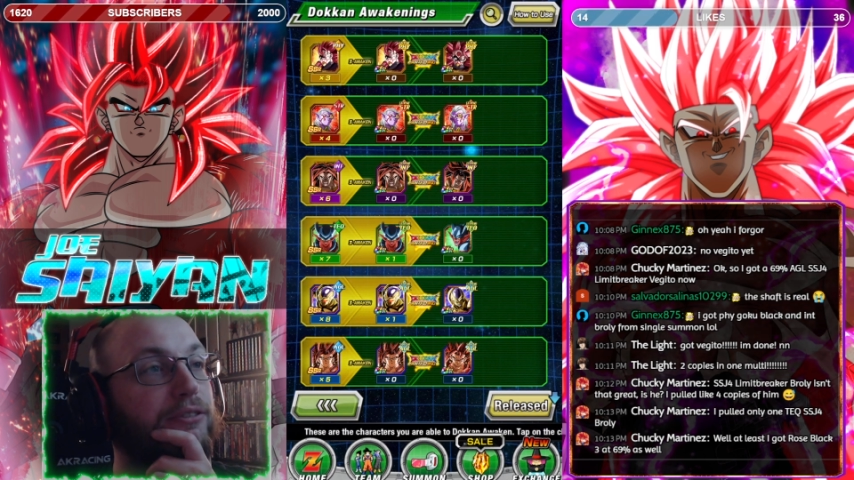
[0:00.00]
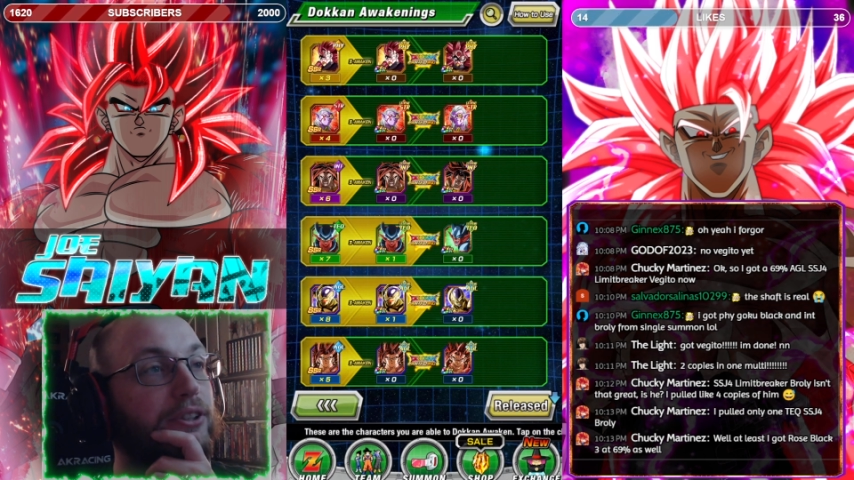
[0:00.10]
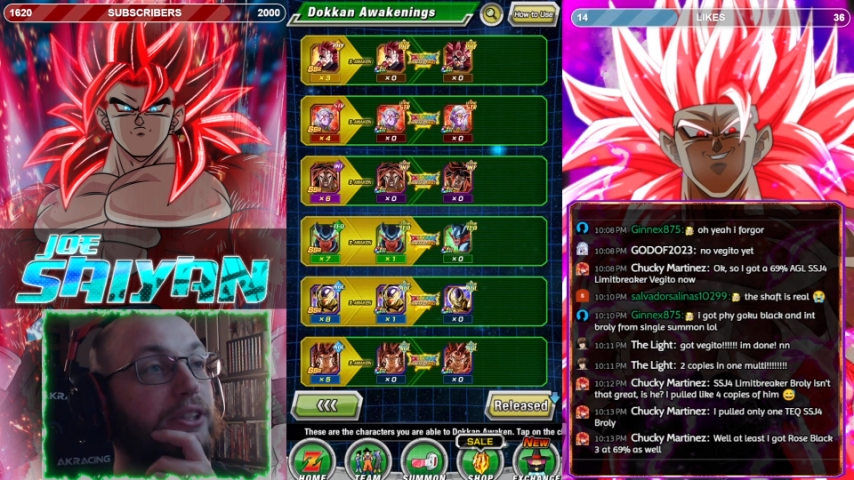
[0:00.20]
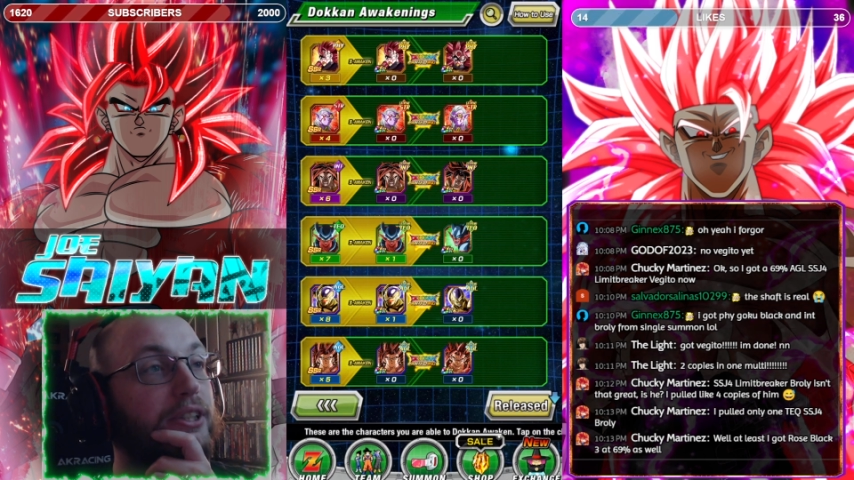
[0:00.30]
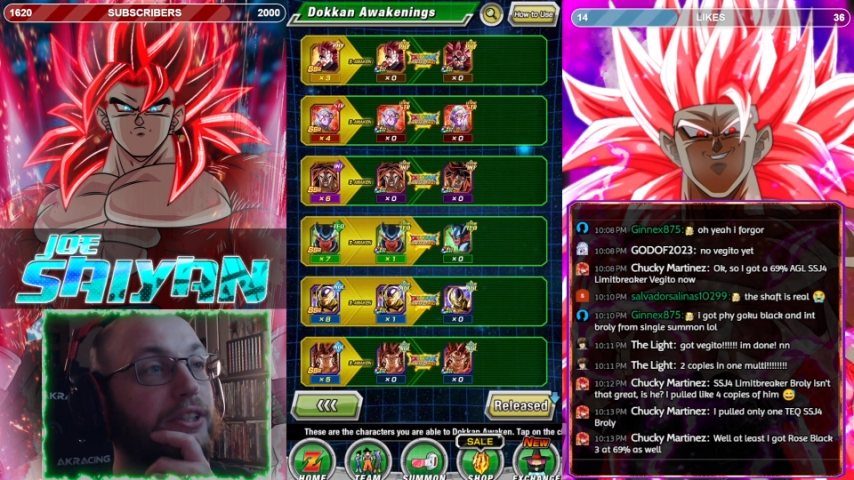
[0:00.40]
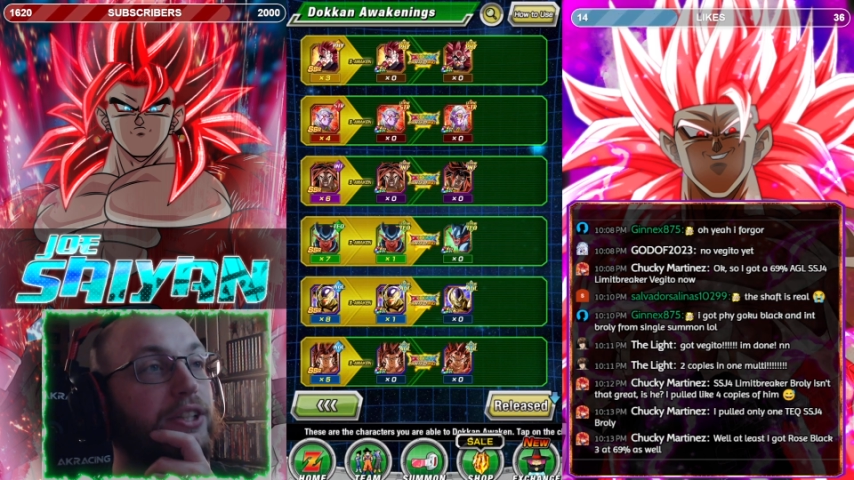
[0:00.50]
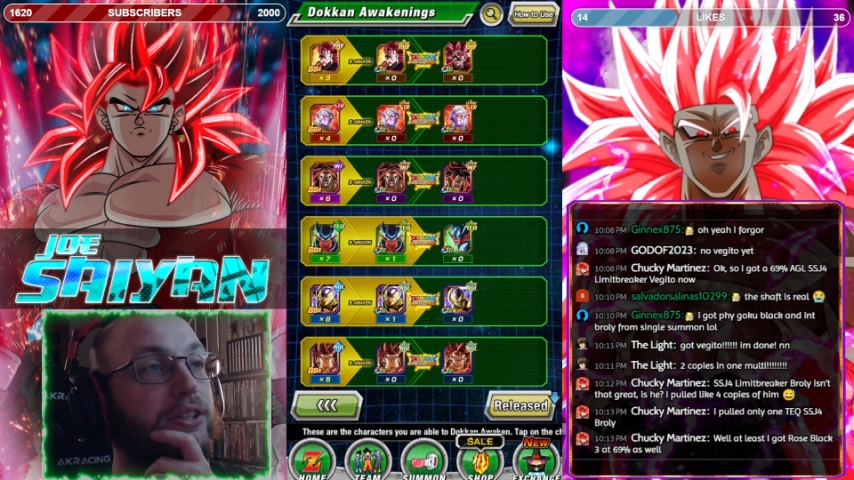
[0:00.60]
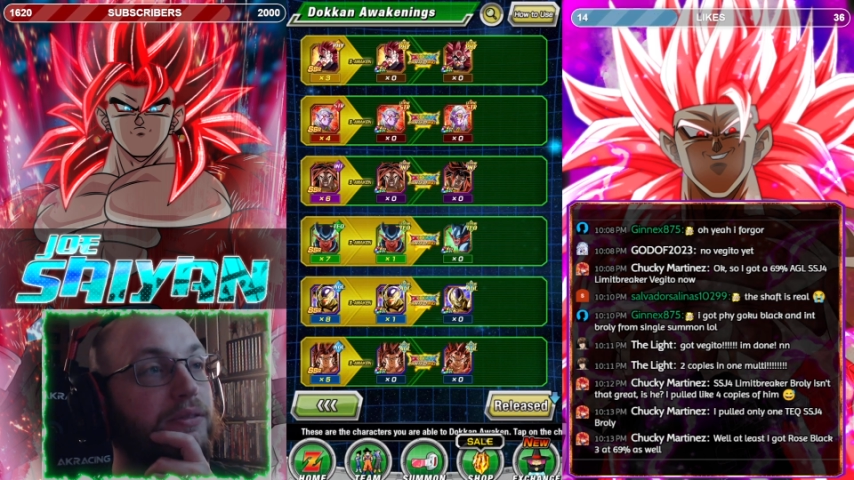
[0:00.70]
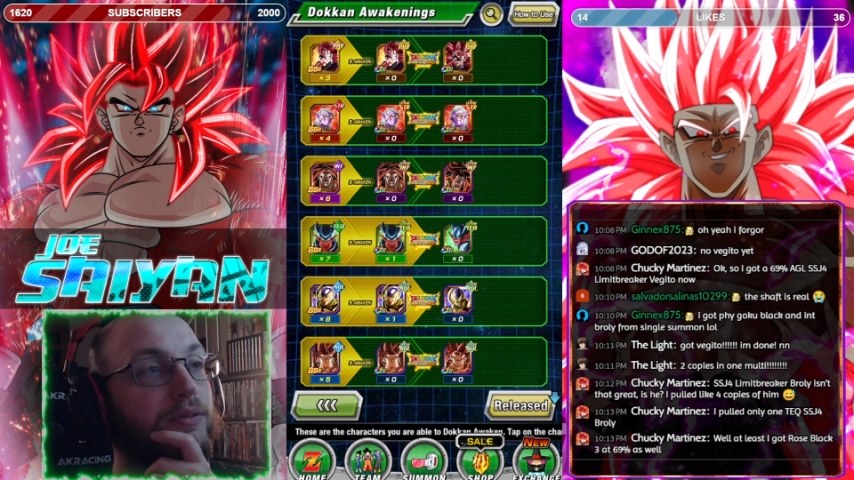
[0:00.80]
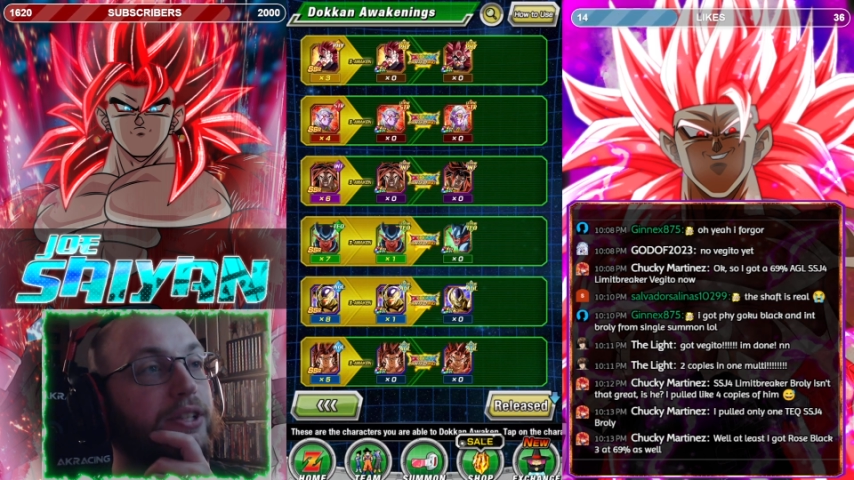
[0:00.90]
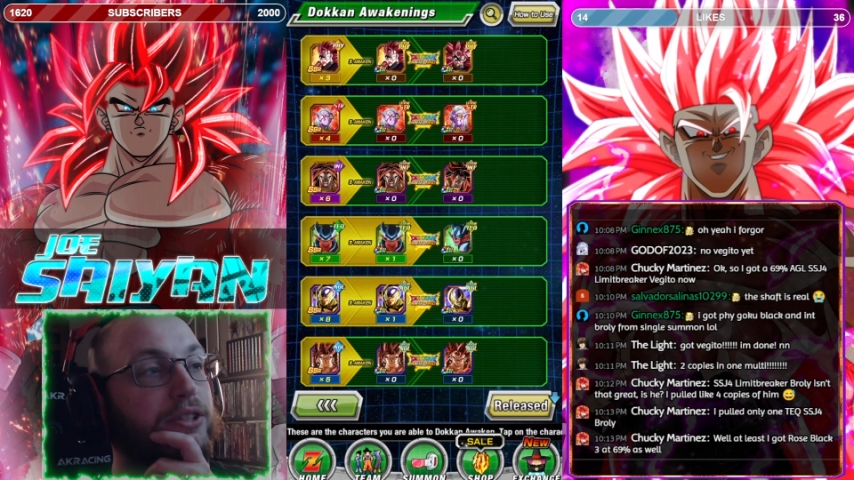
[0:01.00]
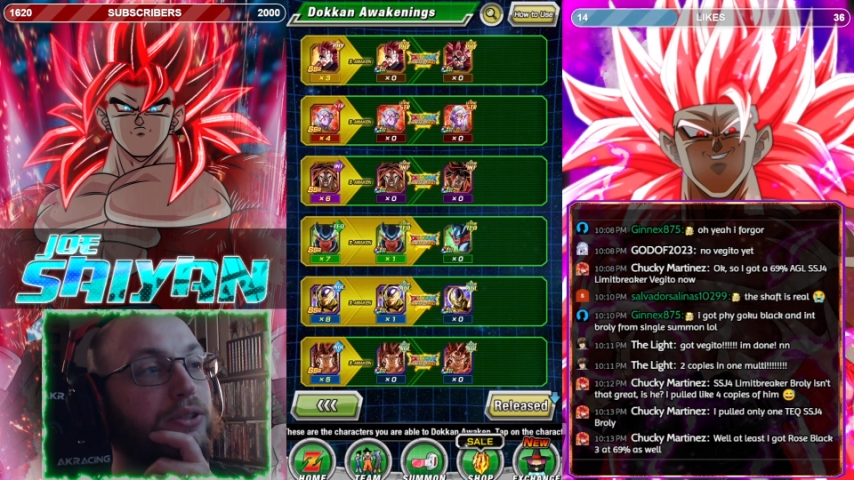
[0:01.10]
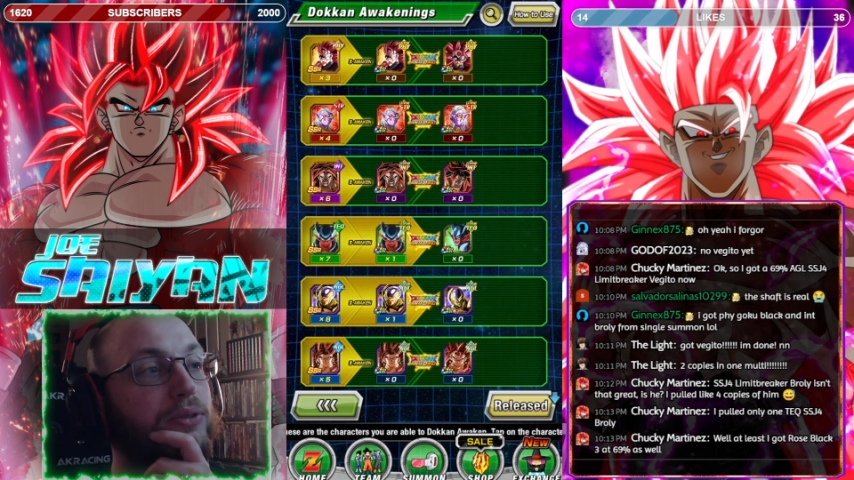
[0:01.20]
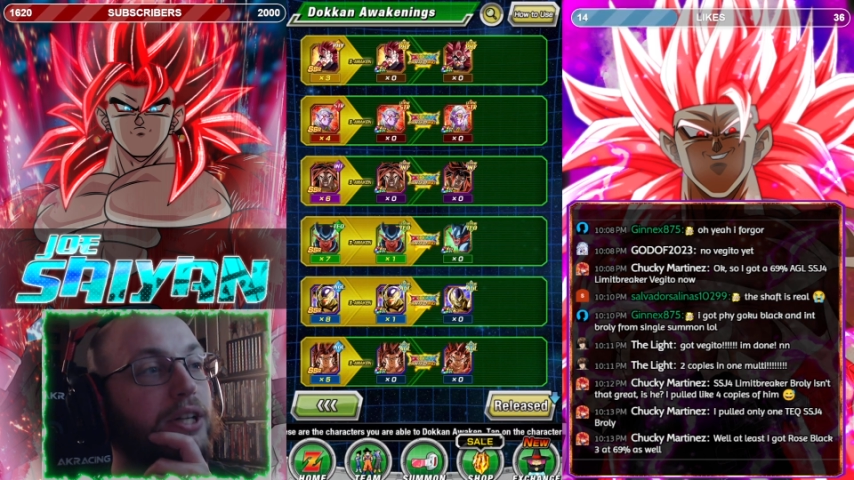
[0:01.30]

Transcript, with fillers: for the the two